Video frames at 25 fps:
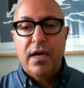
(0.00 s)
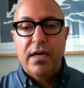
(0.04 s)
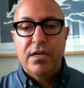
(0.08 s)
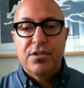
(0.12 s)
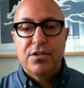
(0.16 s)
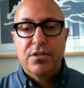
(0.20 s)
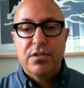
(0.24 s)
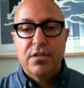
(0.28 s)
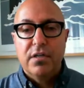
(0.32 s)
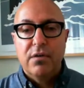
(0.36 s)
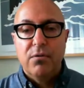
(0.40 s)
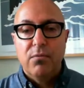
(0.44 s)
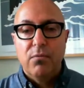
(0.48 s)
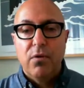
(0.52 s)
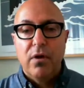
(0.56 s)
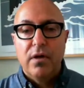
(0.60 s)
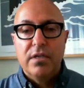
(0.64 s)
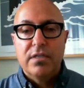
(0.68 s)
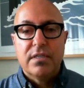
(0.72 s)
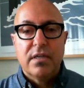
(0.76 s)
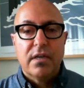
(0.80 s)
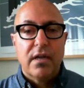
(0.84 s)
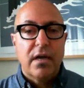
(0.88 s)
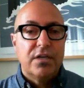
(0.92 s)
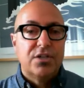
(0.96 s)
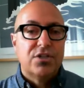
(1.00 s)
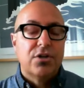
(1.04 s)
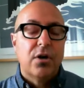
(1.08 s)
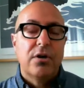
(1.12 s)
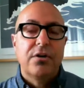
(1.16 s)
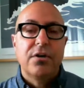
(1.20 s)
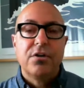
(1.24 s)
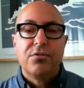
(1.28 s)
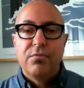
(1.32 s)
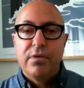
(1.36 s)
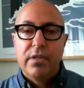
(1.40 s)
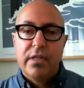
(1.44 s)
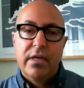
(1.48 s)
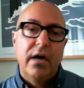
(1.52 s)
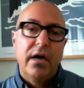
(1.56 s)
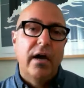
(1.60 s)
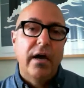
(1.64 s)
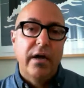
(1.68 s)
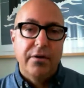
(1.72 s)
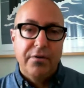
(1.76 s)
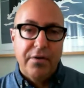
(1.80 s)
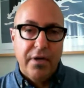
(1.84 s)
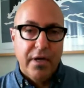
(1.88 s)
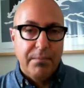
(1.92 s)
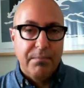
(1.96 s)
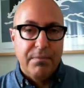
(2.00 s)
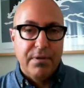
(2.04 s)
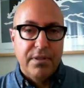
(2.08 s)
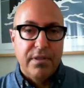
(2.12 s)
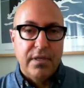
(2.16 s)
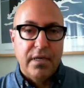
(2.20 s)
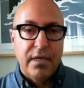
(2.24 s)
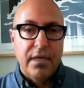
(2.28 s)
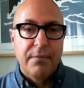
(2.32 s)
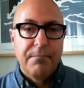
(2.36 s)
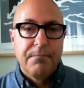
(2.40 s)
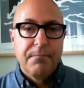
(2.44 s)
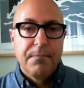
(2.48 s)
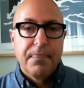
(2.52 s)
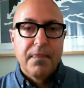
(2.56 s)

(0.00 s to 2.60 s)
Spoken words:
actually was that I charted really high on empathy.